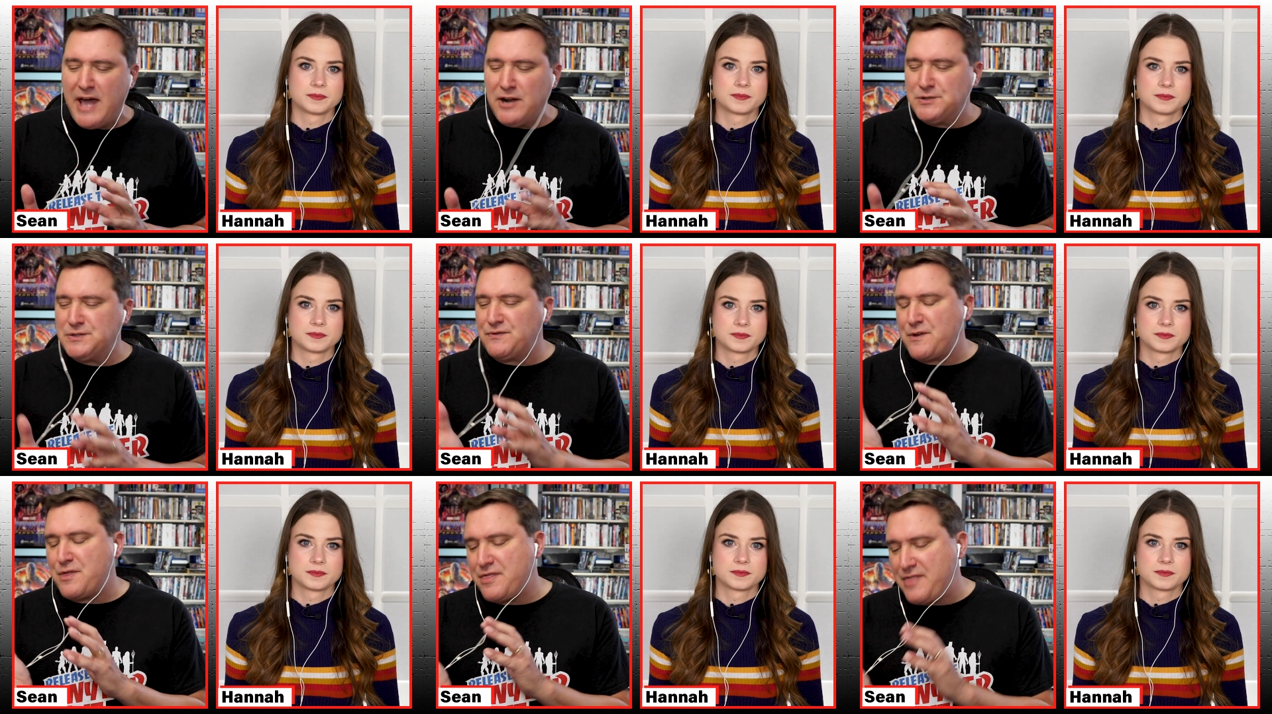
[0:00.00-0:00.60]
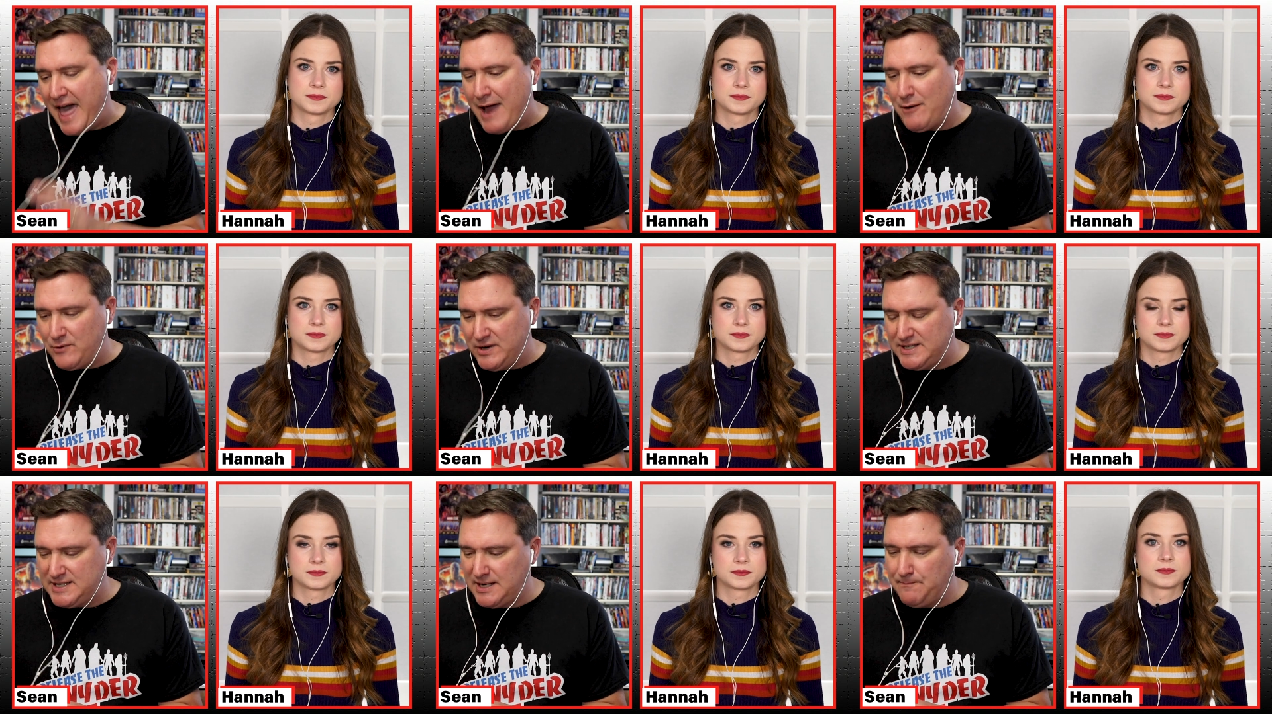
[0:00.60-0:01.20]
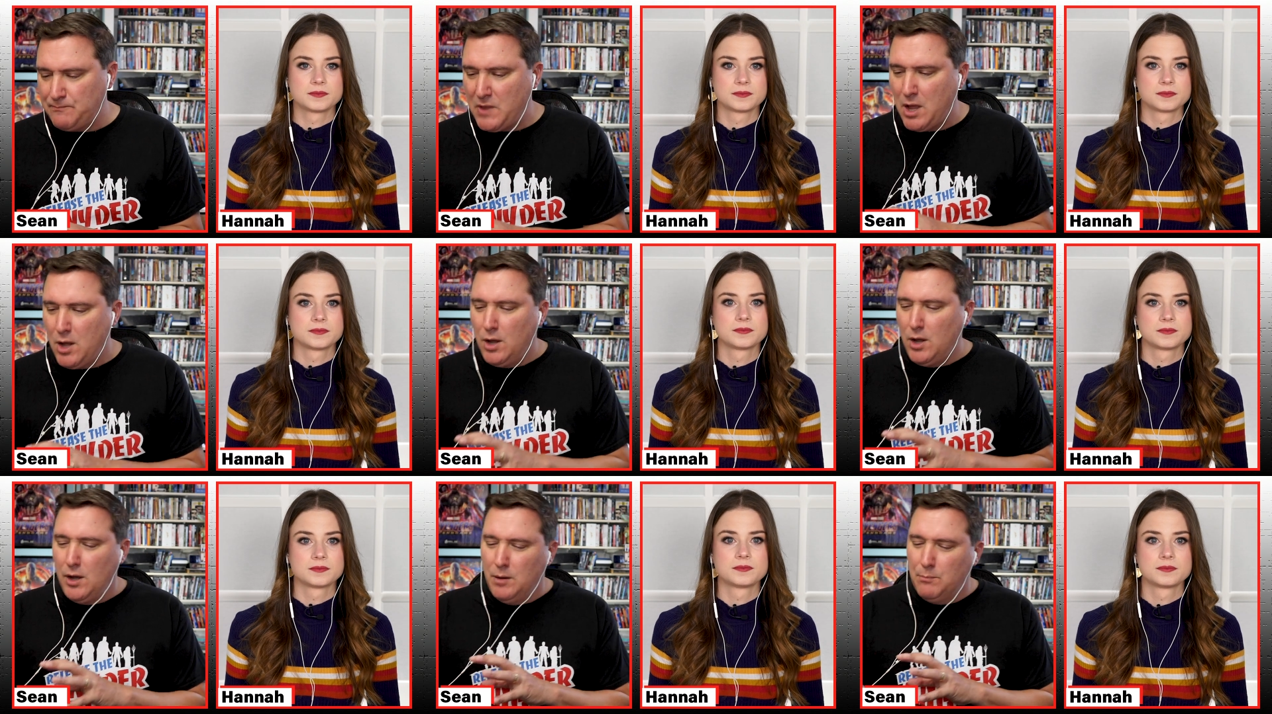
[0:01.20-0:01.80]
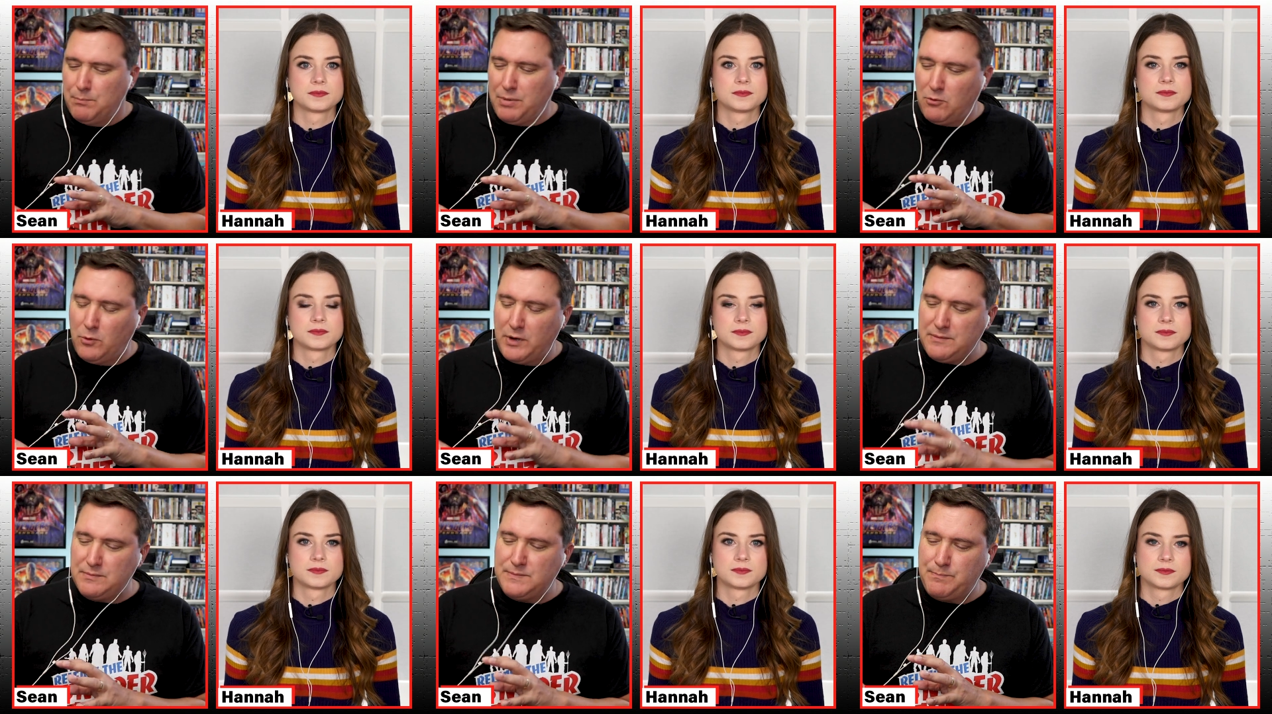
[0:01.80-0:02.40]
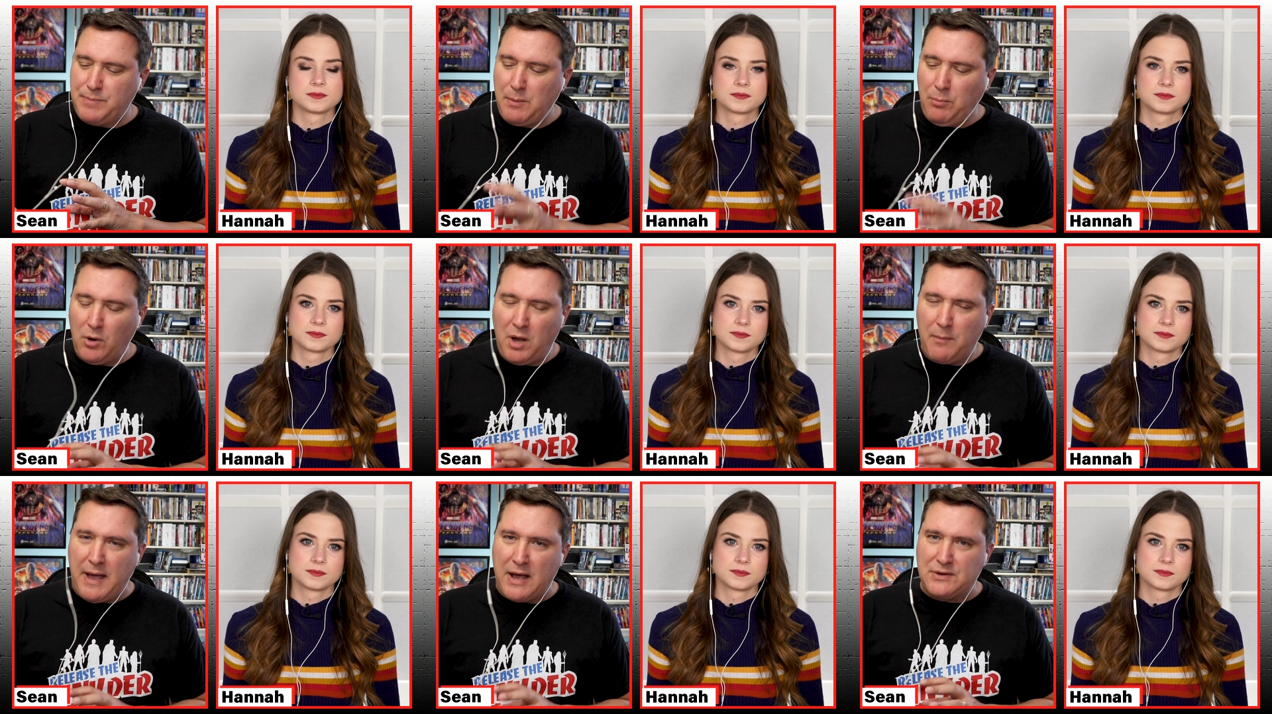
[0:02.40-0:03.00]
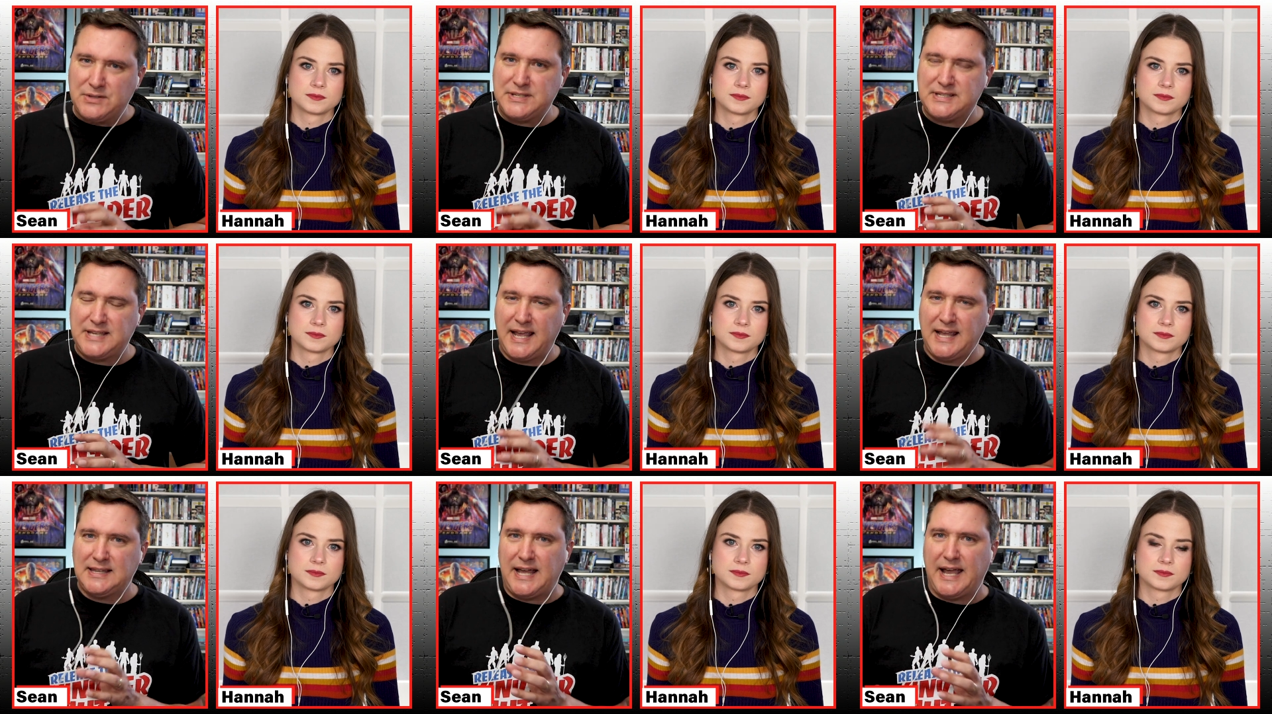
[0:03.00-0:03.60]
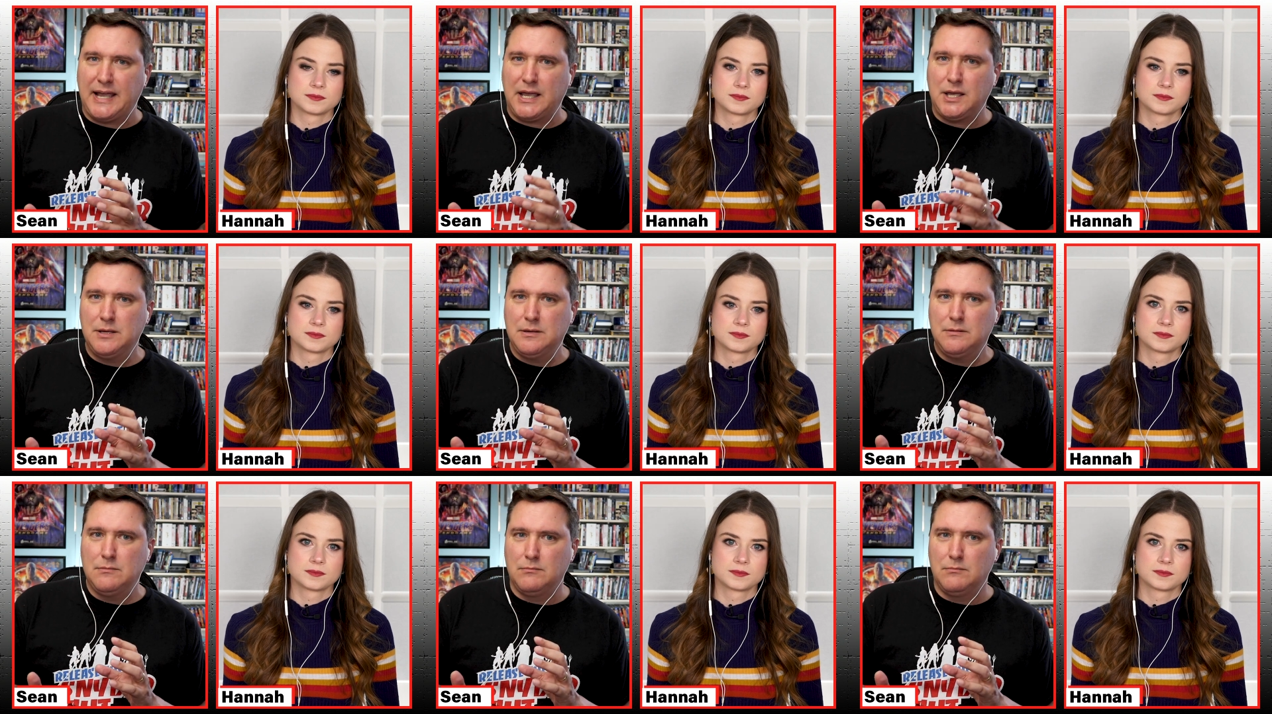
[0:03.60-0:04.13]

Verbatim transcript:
Speaker 1: matters for that reason. But when people come out and say, like,